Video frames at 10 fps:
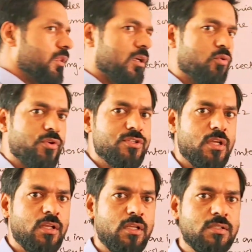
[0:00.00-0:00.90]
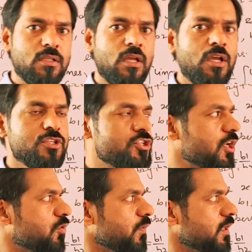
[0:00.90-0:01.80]
And the question is,
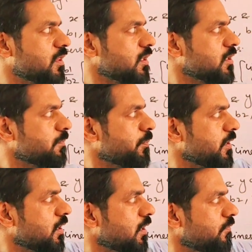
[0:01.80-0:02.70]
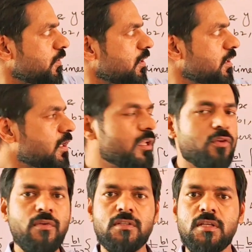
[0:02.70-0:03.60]
check whether the pair of linear
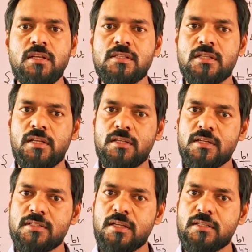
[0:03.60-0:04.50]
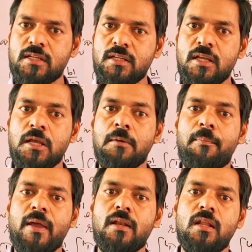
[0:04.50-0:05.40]
equation is intersecting,
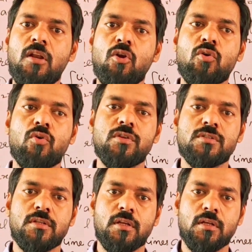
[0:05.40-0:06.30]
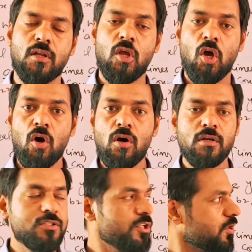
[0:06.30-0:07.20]
parallel or coincident,
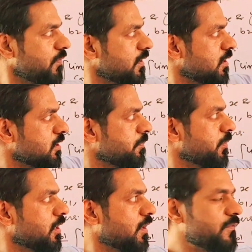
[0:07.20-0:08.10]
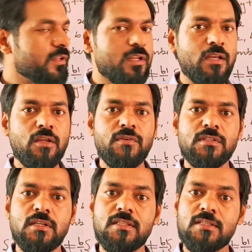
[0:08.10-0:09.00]
or check whether the pair of linear
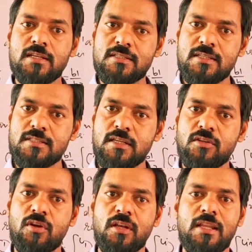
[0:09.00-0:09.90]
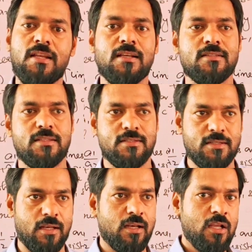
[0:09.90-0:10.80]
equation is consistent or
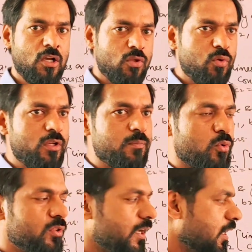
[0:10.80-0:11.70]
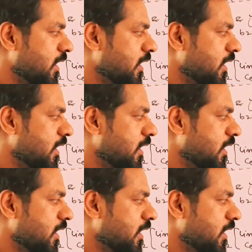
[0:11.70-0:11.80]
inconsistent. So in both the